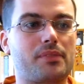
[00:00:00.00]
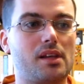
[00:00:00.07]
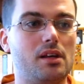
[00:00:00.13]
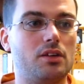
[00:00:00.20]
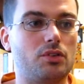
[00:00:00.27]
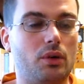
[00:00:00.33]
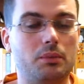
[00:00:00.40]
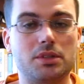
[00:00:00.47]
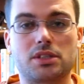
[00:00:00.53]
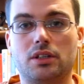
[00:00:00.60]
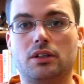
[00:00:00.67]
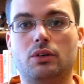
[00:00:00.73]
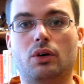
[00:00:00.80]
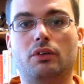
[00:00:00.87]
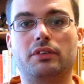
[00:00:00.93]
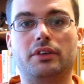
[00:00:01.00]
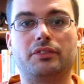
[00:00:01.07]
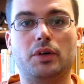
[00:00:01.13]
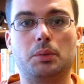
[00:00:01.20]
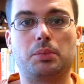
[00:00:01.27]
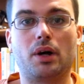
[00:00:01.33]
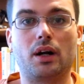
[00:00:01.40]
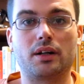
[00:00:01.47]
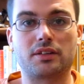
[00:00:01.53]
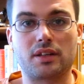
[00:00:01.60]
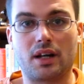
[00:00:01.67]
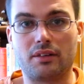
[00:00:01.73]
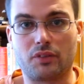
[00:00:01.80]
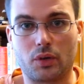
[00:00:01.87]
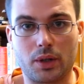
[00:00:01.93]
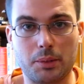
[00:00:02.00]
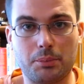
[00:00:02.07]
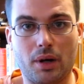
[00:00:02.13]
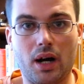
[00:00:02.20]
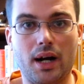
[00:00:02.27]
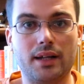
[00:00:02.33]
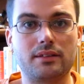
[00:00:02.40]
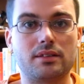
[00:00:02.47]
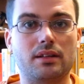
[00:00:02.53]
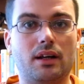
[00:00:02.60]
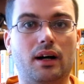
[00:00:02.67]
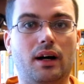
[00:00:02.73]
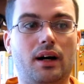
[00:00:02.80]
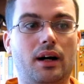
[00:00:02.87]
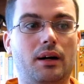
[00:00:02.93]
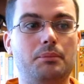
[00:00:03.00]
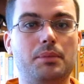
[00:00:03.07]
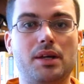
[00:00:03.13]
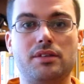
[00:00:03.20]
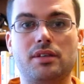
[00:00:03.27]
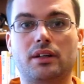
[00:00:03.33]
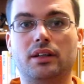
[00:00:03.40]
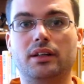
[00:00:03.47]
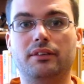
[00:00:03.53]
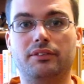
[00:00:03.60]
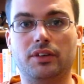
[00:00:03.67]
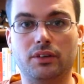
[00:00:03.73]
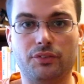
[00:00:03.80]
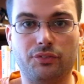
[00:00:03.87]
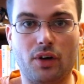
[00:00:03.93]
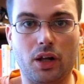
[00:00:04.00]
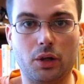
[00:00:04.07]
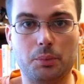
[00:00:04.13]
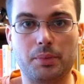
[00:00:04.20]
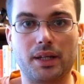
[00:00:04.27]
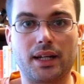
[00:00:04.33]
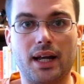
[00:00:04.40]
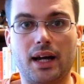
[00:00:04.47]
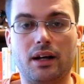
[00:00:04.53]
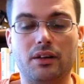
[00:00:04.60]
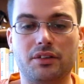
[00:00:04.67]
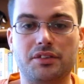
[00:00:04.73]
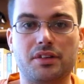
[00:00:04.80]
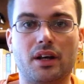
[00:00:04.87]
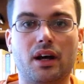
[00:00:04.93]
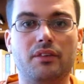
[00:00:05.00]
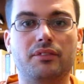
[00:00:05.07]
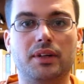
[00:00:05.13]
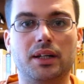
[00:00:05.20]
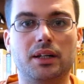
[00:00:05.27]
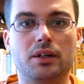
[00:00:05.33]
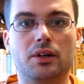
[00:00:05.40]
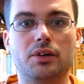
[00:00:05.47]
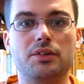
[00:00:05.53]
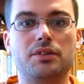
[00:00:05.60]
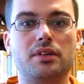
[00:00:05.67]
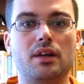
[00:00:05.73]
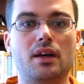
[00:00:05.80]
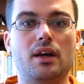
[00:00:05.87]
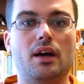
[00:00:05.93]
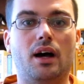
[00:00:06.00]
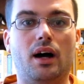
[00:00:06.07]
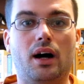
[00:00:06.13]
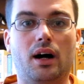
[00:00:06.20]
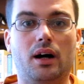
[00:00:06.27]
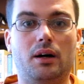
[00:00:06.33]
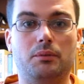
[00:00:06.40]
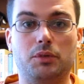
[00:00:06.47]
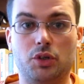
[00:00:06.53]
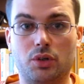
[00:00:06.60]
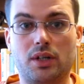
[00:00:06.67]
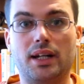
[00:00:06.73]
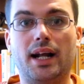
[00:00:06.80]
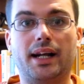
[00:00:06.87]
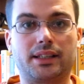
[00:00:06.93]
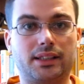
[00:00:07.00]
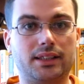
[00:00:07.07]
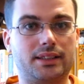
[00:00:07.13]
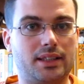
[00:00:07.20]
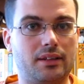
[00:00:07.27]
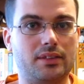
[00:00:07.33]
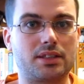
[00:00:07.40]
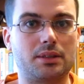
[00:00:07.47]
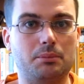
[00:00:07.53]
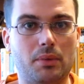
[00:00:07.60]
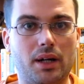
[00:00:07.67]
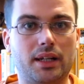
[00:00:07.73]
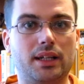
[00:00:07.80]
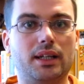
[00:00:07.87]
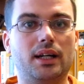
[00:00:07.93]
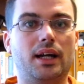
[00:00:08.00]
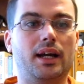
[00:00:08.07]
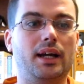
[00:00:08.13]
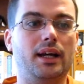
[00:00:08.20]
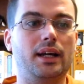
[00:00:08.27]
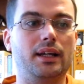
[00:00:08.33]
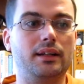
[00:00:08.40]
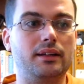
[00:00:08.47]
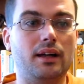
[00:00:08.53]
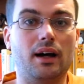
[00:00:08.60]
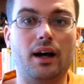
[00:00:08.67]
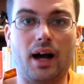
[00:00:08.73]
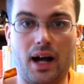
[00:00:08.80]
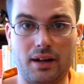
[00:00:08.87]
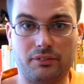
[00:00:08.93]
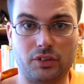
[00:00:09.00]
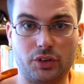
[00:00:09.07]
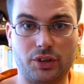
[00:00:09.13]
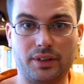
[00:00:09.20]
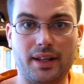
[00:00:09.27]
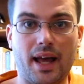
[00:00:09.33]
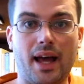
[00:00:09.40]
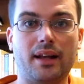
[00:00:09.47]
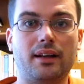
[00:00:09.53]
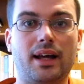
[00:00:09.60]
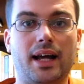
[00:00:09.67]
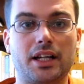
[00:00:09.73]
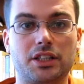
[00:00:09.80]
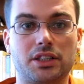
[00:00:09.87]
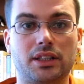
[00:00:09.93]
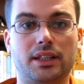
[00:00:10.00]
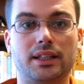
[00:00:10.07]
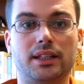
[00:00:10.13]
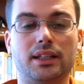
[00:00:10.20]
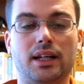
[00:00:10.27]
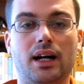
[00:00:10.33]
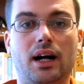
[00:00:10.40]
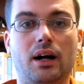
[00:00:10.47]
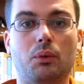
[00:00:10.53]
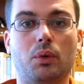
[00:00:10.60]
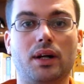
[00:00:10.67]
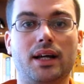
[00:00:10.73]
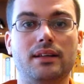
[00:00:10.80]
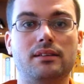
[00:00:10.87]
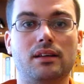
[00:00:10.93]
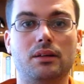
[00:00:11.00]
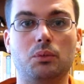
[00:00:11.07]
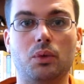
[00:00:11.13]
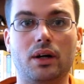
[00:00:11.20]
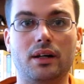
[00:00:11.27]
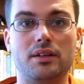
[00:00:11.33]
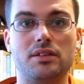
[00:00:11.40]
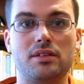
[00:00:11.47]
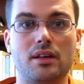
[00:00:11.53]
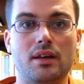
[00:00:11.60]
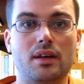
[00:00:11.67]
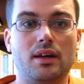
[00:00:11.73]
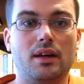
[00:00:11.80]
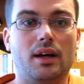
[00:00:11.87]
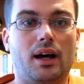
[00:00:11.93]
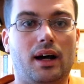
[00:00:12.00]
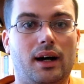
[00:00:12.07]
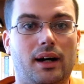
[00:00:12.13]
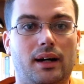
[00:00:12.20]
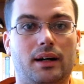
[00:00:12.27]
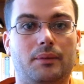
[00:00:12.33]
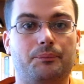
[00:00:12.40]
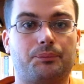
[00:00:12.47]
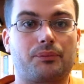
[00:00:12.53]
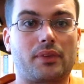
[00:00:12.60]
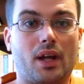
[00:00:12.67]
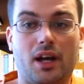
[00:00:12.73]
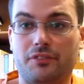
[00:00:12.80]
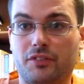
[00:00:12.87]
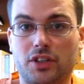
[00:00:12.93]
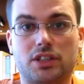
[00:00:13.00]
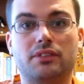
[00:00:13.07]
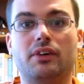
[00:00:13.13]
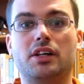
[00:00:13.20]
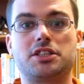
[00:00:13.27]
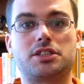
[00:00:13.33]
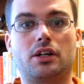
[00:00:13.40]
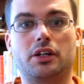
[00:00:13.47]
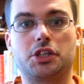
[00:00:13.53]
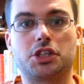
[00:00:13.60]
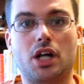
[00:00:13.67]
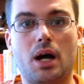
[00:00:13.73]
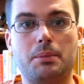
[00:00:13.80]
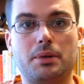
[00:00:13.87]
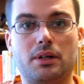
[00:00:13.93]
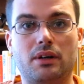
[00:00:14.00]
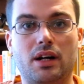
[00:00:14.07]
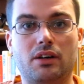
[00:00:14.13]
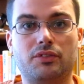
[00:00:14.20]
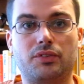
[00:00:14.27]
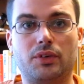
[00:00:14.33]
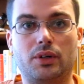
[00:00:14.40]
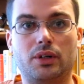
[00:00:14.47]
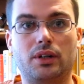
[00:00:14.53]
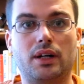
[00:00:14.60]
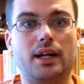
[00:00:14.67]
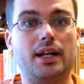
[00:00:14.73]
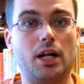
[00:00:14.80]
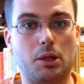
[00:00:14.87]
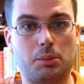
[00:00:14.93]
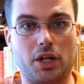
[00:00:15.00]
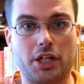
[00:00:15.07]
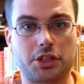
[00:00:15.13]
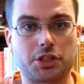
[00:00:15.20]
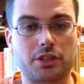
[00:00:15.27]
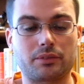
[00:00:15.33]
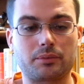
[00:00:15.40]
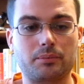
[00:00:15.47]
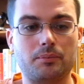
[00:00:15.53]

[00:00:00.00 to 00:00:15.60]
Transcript: So I'm just going to go over a few products that I've already bought. Basically, if you follow Big Al's videos, you can actually save some money, and I've learned that actually. What I did was I first of all started shopping around for an airbrush.